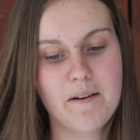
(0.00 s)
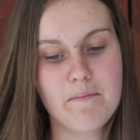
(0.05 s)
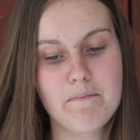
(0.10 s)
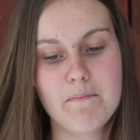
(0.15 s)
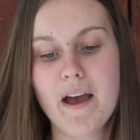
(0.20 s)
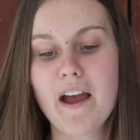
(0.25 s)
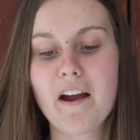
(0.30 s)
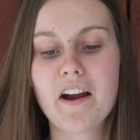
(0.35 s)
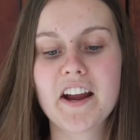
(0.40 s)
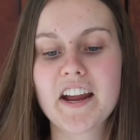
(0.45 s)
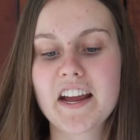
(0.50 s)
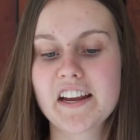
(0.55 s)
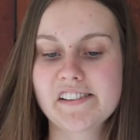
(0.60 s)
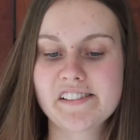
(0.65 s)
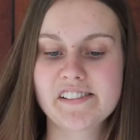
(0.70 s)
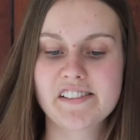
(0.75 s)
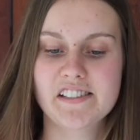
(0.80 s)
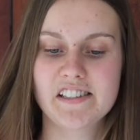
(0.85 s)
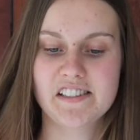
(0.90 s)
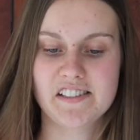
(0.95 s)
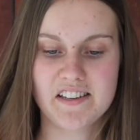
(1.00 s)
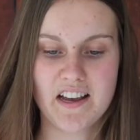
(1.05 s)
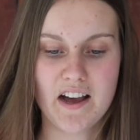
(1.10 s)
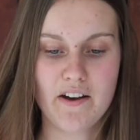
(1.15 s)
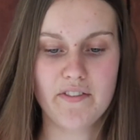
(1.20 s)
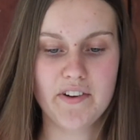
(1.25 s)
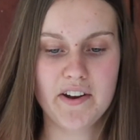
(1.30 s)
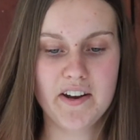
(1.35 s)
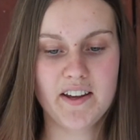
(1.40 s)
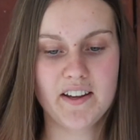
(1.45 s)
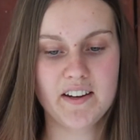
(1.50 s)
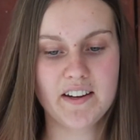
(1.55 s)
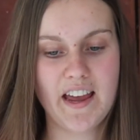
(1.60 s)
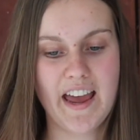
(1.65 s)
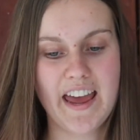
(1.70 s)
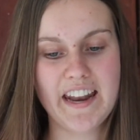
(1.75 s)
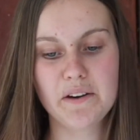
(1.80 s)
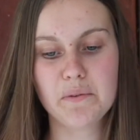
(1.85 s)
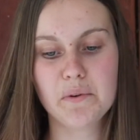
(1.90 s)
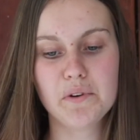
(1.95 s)
Mary has discovered it,
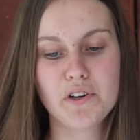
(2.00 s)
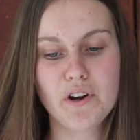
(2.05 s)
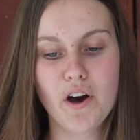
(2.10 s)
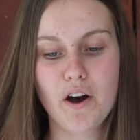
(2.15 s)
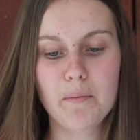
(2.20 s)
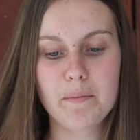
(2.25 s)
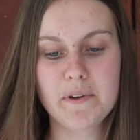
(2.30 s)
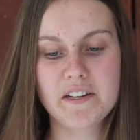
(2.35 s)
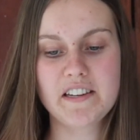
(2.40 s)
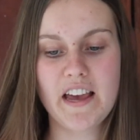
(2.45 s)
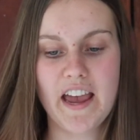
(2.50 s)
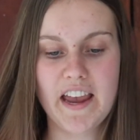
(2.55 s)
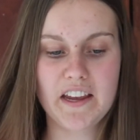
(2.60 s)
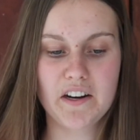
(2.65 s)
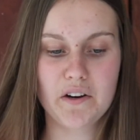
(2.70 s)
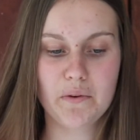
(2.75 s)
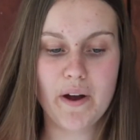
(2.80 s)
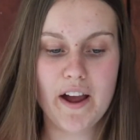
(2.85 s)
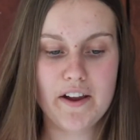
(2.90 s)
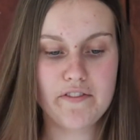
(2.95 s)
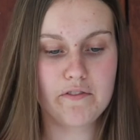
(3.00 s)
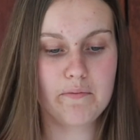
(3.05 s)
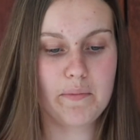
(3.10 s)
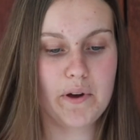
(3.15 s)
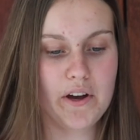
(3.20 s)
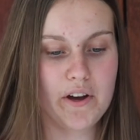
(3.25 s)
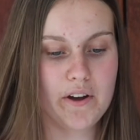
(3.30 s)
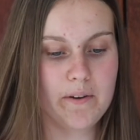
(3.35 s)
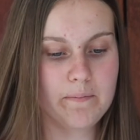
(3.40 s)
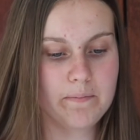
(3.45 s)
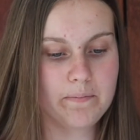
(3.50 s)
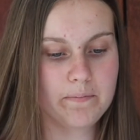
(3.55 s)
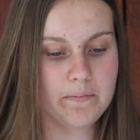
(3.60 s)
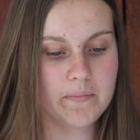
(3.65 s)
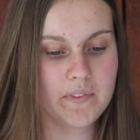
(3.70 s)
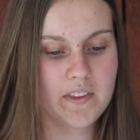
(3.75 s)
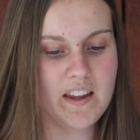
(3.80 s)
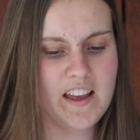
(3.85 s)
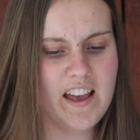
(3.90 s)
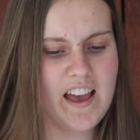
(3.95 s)
and it will not be taken away from her.
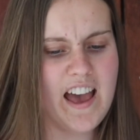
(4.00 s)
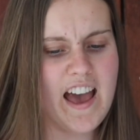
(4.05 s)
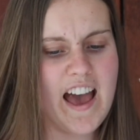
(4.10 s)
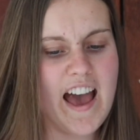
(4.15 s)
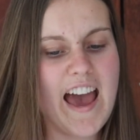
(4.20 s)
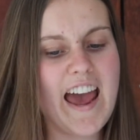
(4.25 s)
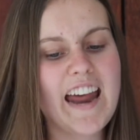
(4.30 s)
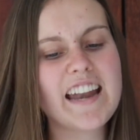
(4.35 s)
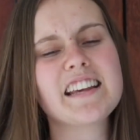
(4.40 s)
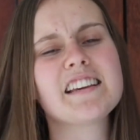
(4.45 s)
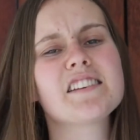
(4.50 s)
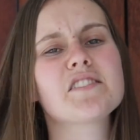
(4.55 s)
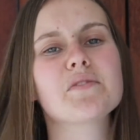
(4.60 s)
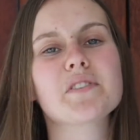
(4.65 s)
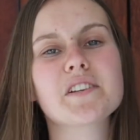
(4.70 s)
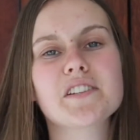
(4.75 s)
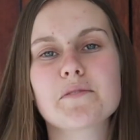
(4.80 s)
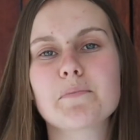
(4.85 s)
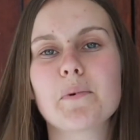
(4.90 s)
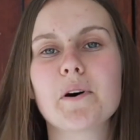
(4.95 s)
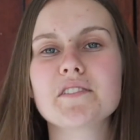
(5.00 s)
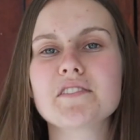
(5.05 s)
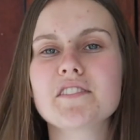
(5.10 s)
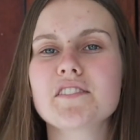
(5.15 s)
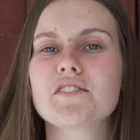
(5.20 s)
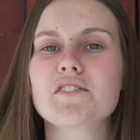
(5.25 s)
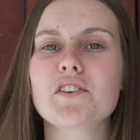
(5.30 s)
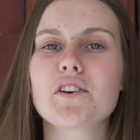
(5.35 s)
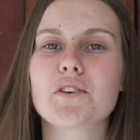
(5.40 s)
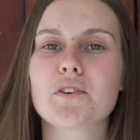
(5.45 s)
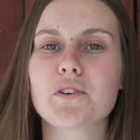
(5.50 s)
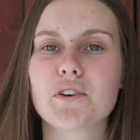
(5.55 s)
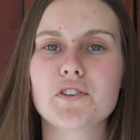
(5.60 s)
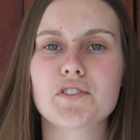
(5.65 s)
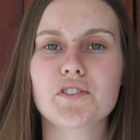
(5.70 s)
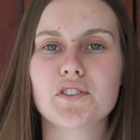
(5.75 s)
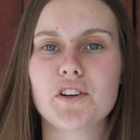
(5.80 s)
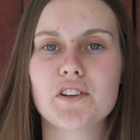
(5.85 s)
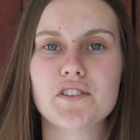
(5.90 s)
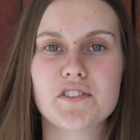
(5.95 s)
And his response is so
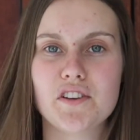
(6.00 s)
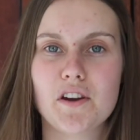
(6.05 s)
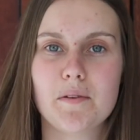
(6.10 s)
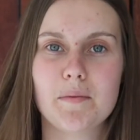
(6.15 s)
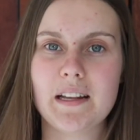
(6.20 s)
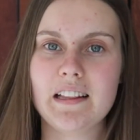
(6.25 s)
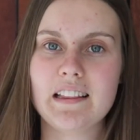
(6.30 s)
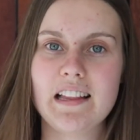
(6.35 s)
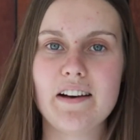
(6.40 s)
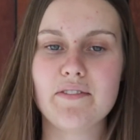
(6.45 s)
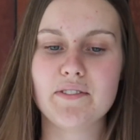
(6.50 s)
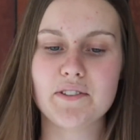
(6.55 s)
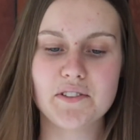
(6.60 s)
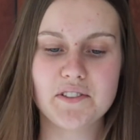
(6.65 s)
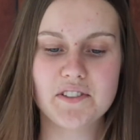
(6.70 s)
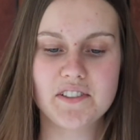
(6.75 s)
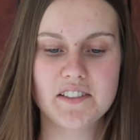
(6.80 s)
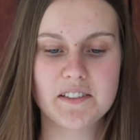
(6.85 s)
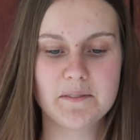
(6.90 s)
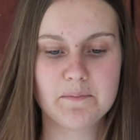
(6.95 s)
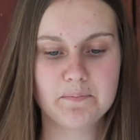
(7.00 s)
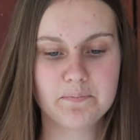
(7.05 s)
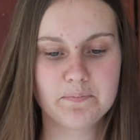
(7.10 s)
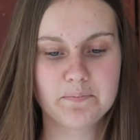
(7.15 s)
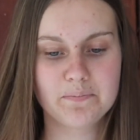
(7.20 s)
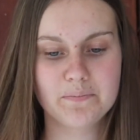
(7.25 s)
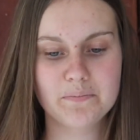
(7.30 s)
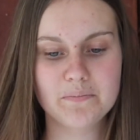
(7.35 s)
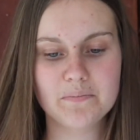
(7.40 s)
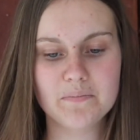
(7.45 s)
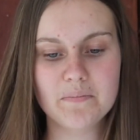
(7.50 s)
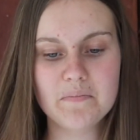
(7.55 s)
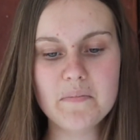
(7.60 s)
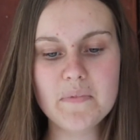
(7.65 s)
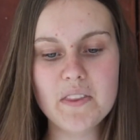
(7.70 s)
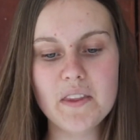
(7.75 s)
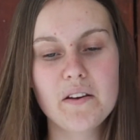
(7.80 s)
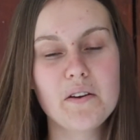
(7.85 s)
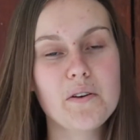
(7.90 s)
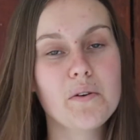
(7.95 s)
crucial on so many levels.
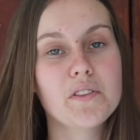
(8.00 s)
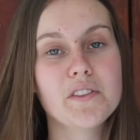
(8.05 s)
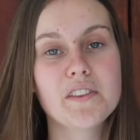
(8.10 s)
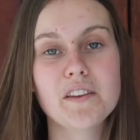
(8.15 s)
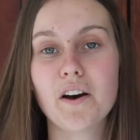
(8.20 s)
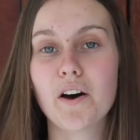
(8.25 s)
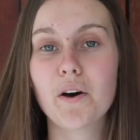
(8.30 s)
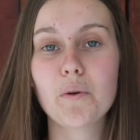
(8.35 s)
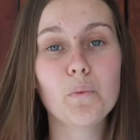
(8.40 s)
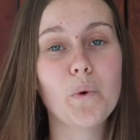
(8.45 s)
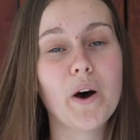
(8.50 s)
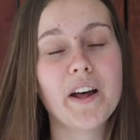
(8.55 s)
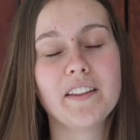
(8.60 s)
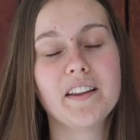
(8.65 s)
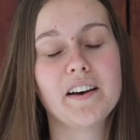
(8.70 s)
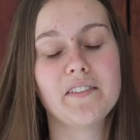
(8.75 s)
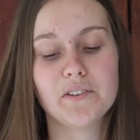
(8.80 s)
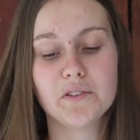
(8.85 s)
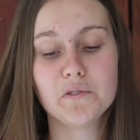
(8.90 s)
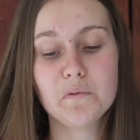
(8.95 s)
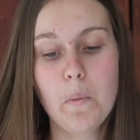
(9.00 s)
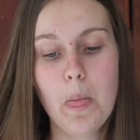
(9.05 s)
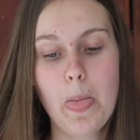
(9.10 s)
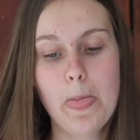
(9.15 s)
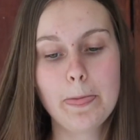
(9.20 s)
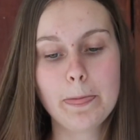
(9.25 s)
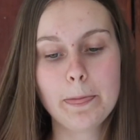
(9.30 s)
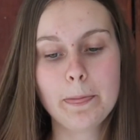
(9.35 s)
On one level,